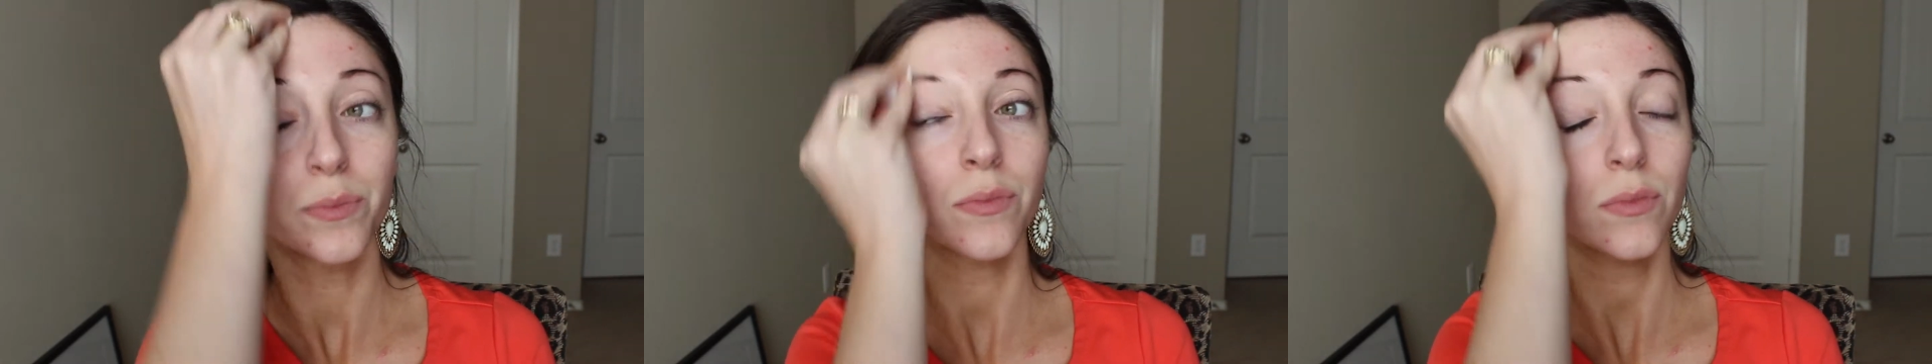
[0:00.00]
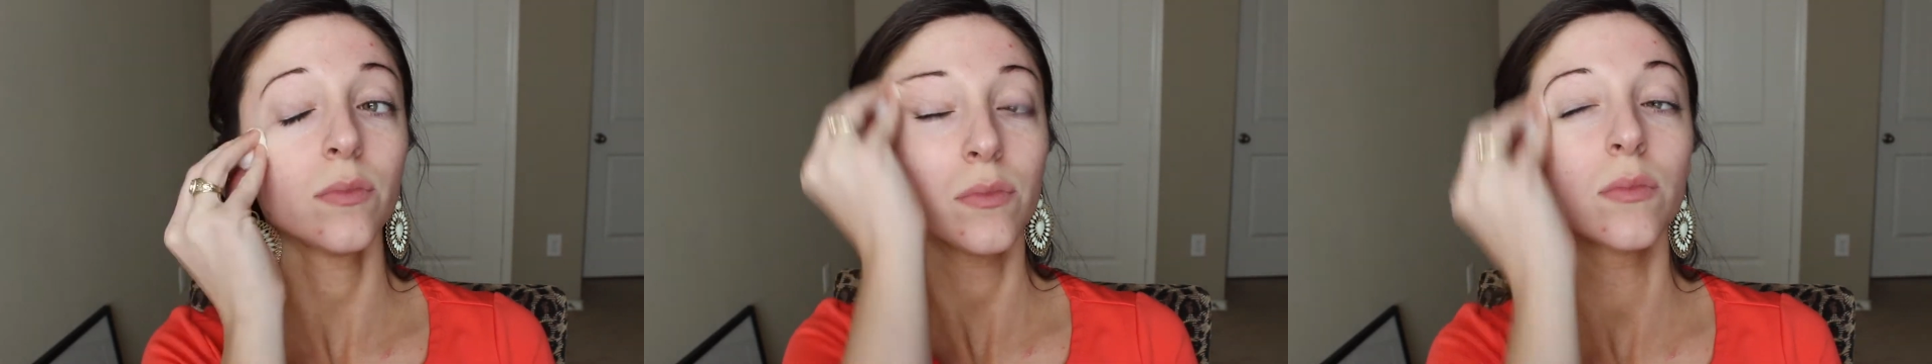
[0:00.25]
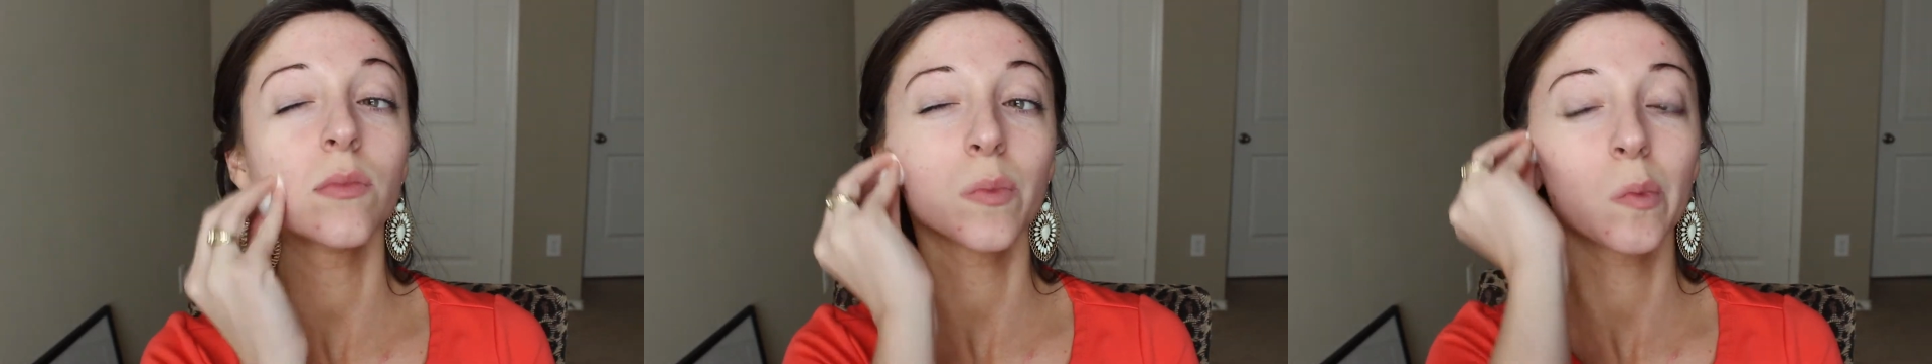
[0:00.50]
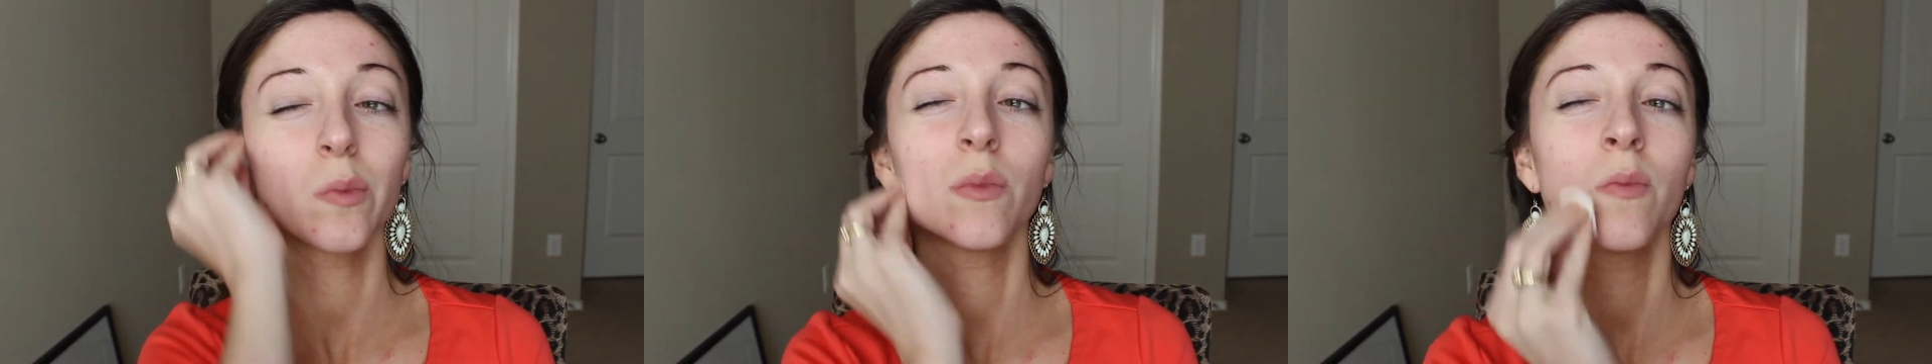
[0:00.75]
So
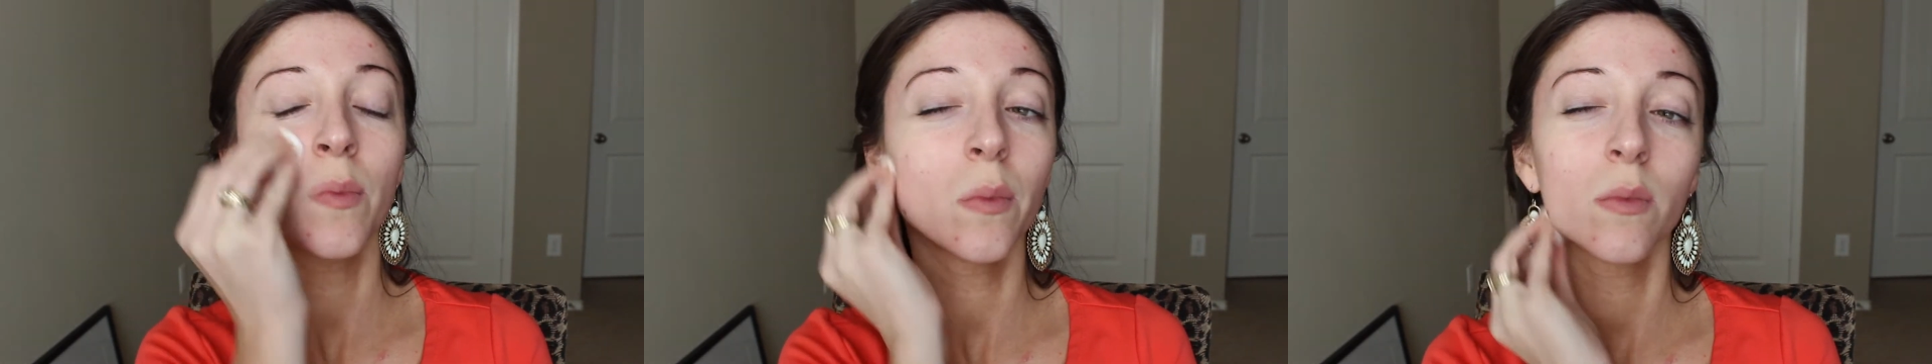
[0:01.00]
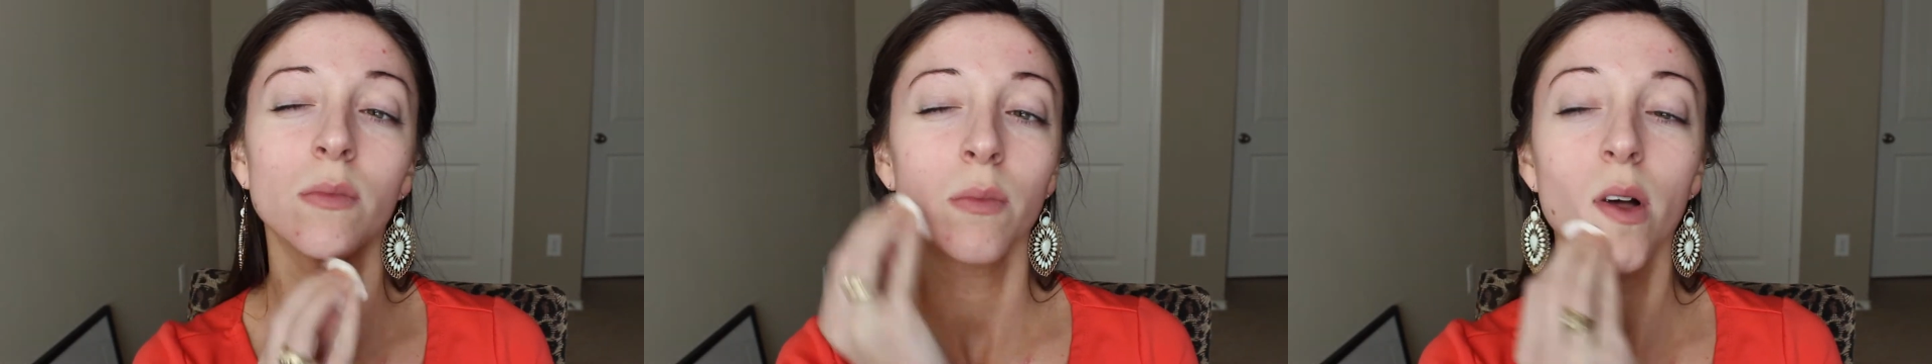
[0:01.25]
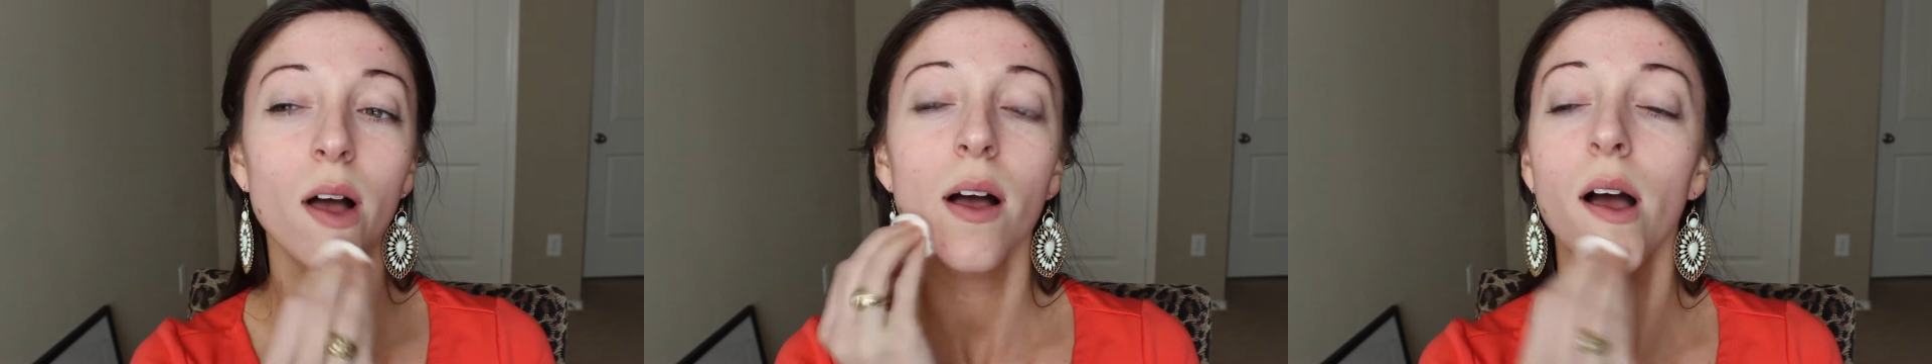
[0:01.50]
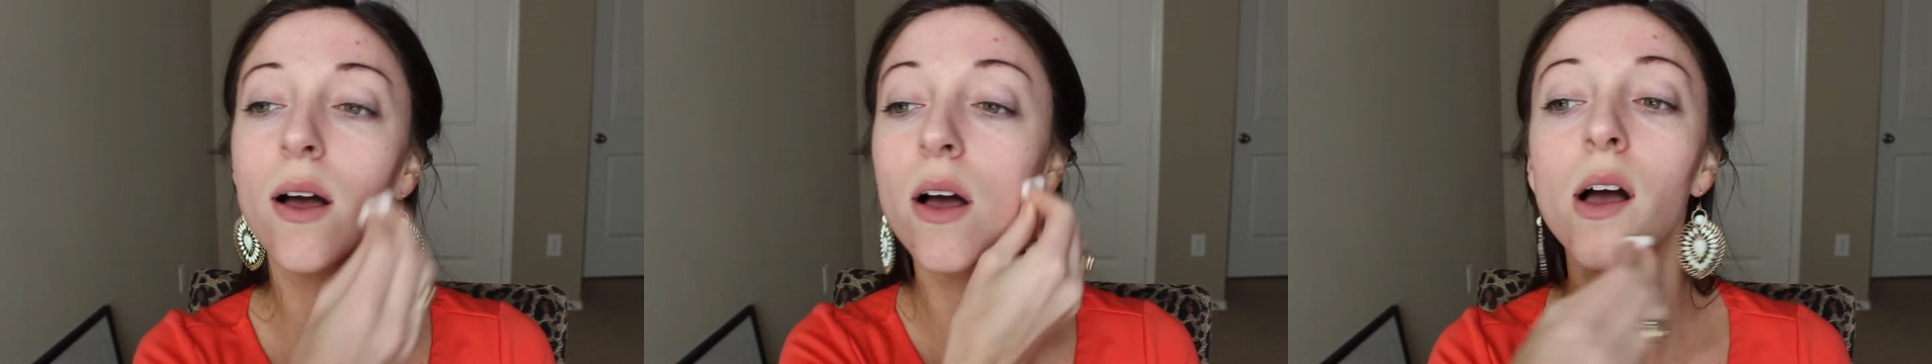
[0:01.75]
I like to
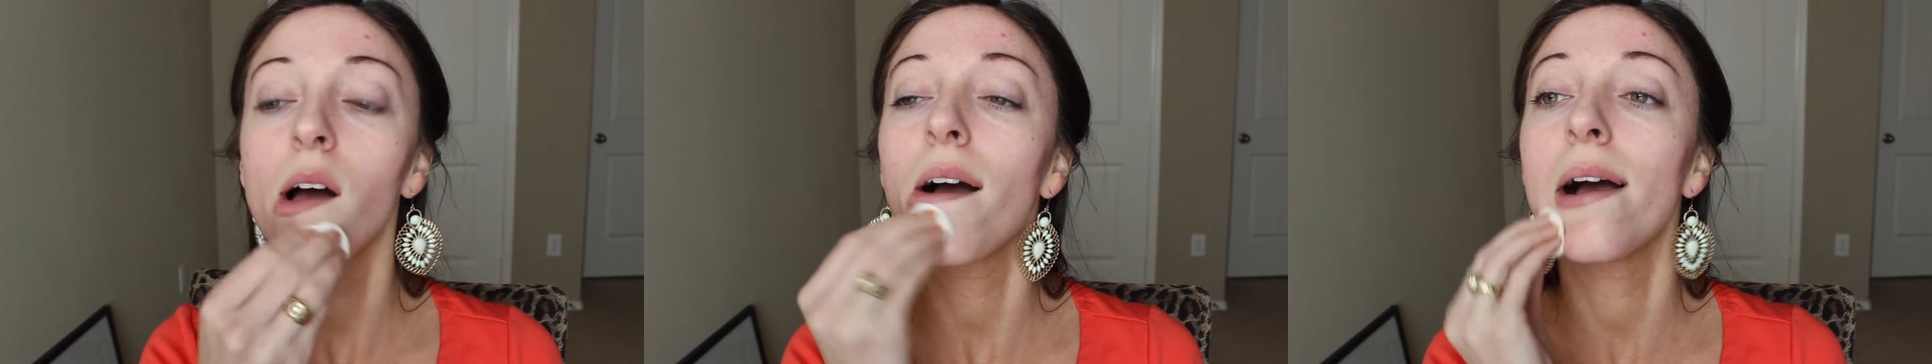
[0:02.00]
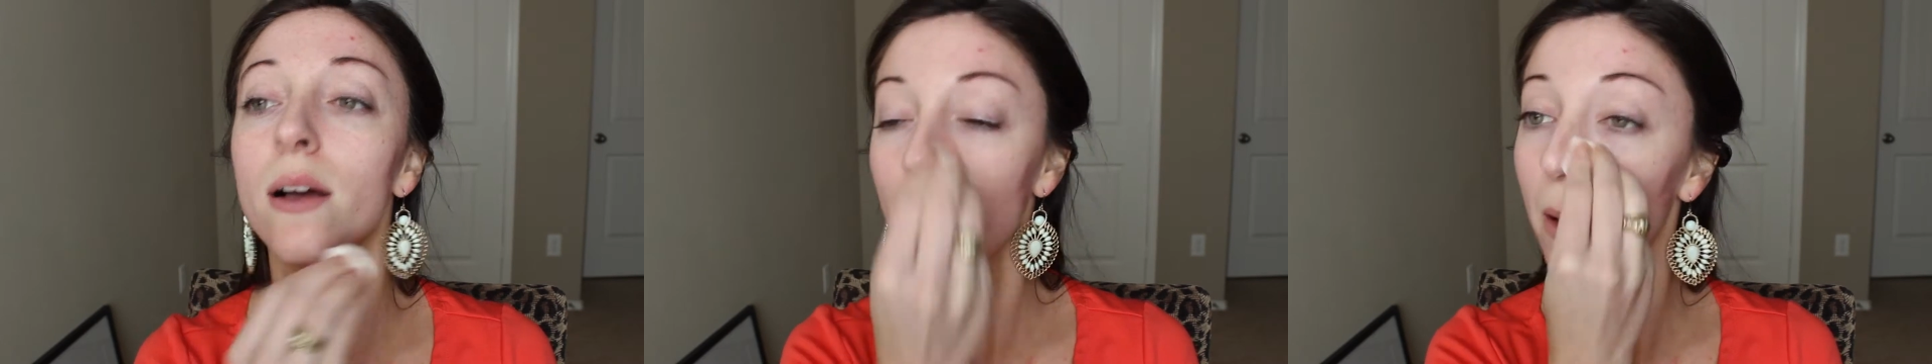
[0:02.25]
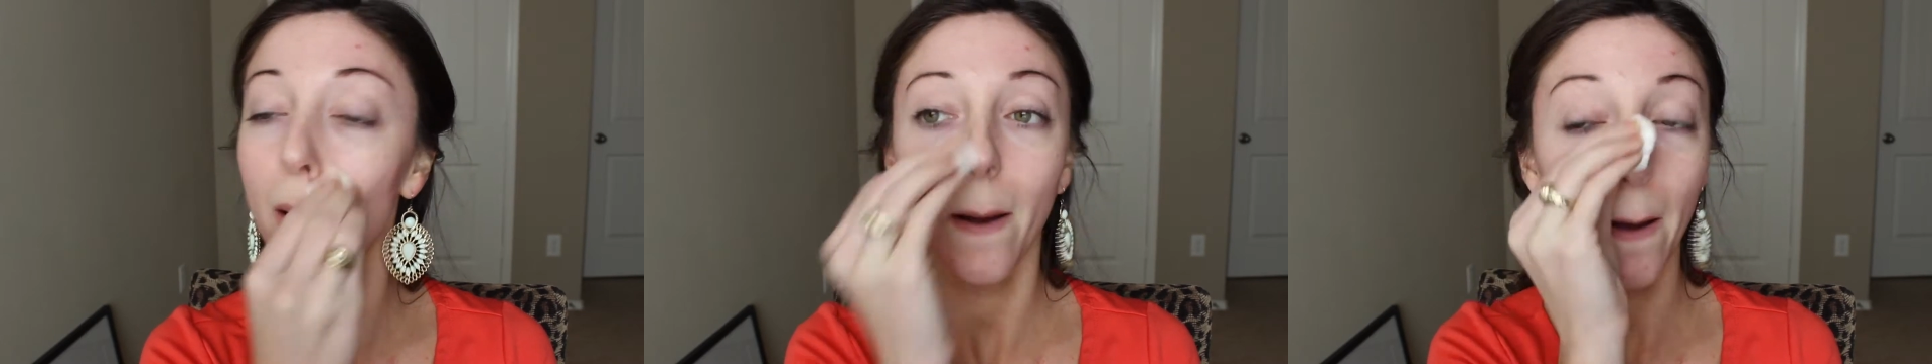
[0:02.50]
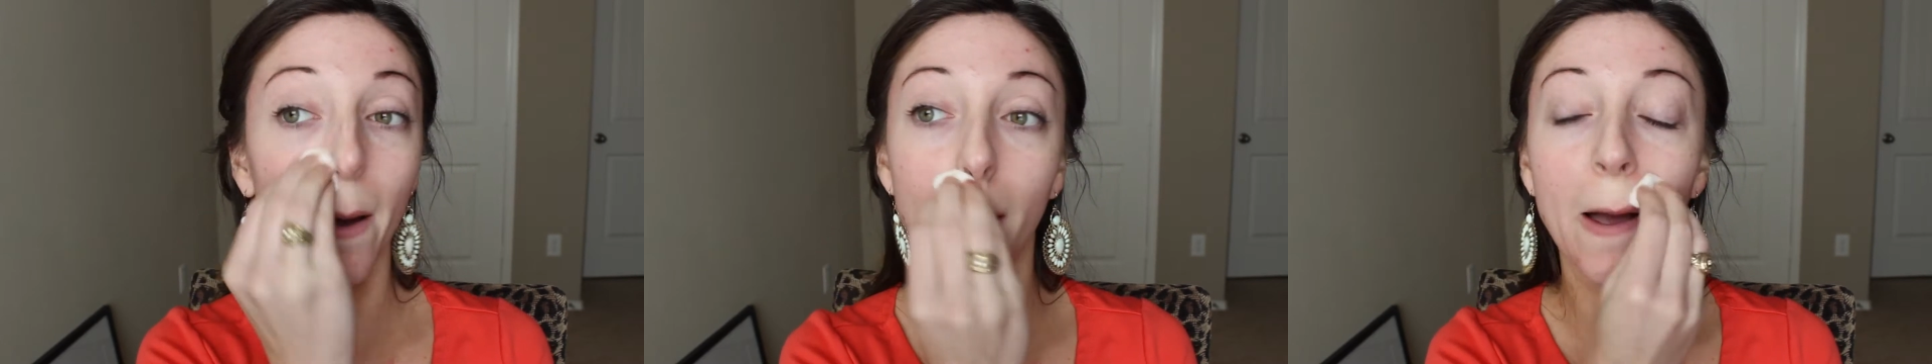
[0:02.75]
use this just to dry
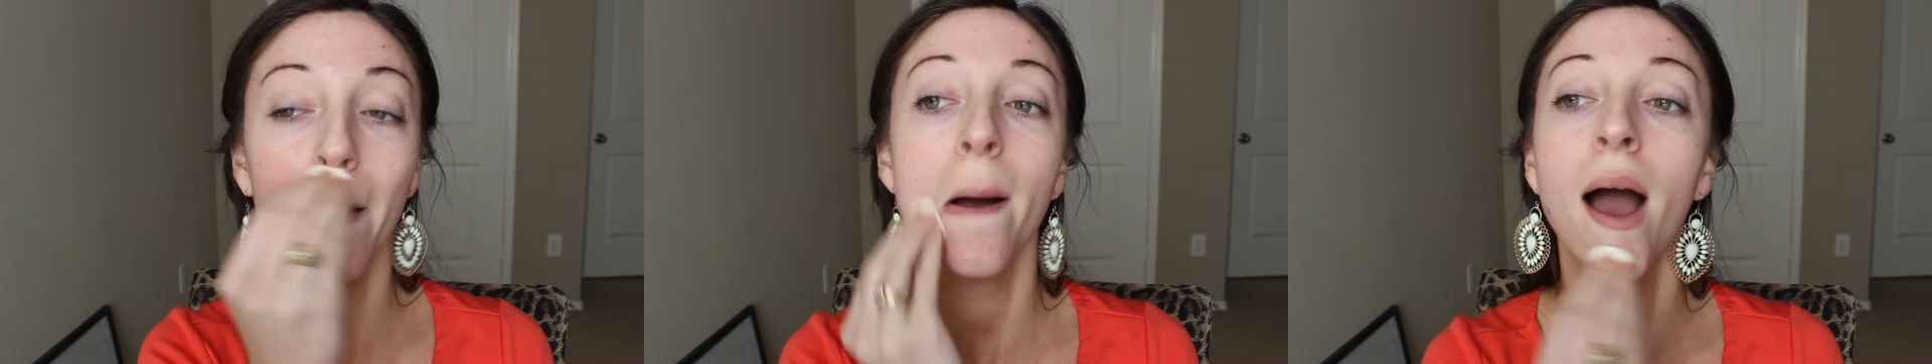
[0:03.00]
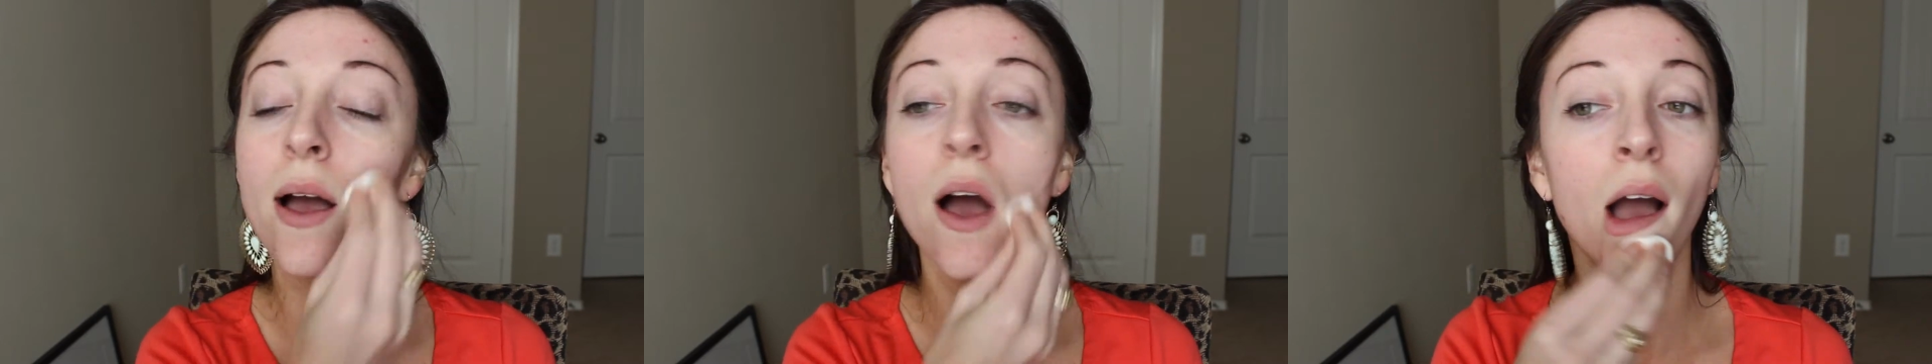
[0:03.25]
everything up,